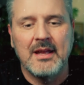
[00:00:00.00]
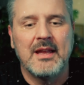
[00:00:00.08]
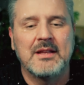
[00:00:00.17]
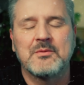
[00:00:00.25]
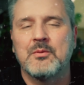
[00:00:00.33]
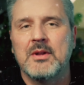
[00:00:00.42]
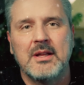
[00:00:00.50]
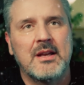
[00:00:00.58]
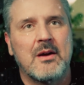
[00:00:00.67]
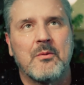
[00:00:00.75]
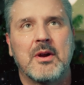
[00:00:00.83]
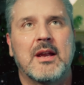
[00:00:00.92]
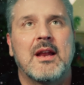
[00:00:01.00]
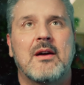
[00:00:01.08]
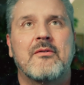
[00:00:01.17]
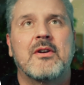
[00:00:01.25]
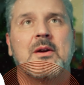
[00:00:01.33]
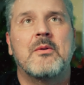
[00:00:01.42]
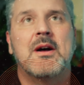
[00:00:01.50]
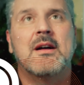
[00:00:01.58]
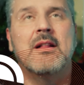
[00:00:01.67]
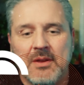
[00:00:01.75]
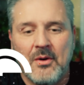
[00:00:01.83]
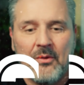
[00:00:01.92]
It's really not working out very
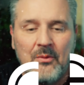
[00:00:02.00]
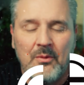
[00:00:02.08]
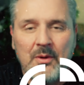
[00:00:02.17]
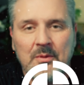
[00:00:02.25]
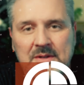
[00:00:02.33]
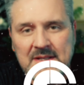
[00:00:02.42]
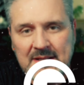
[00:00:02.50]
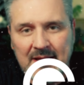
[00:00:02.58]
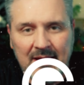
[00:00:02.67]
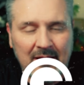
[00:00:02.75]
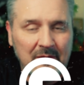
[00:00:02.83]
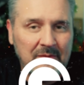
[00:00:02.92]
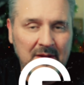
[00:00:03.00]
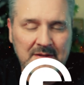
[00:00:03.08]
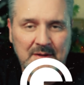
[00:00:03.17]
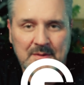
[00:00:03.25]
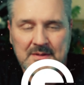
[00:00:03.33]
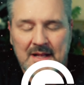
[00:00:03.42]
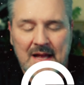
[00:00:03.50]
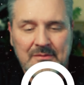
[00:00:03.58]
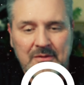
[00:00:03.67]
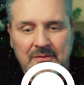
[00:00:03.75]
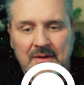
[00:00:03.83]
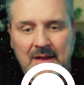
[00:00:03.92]
well. So we will see if this goes
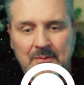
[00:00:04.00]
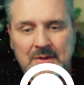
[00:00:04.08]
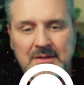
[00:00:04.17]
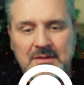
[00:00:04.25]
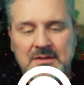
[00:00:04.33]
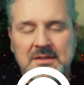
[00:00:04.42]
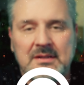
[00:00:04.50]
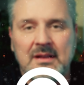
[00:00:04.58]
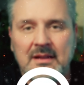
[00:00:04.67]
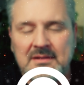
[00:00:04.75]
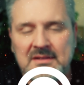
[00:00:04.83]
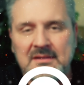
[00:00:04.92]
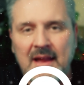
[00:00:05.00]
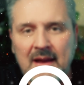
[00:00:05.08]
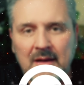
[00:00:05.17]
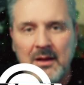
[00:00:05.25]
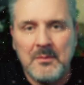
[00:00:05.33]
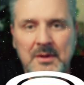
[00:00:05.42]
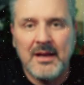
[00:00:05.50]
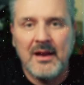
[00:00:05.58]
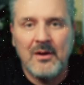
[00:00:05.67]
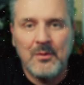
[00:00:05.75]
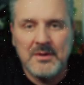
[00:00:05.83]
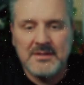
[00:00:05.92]
live or if I will just stand up like
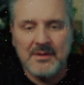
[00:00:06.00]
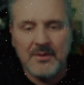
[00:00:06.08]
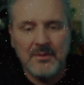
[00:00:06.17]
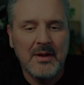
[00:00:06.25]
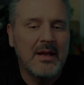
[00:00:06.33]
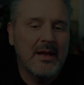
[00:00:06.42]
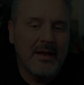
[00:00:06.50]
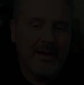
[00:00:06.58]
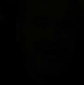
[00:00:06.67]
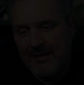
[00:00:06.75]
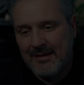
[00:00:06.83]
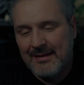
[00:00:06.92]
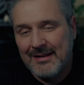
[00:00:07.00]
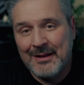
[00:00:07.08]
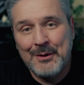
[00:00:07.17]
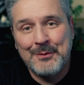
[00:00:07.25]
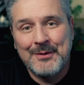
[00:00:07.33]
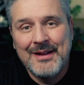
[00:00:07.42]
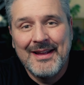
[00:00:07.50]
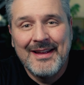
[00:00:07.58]
I always do. Hello.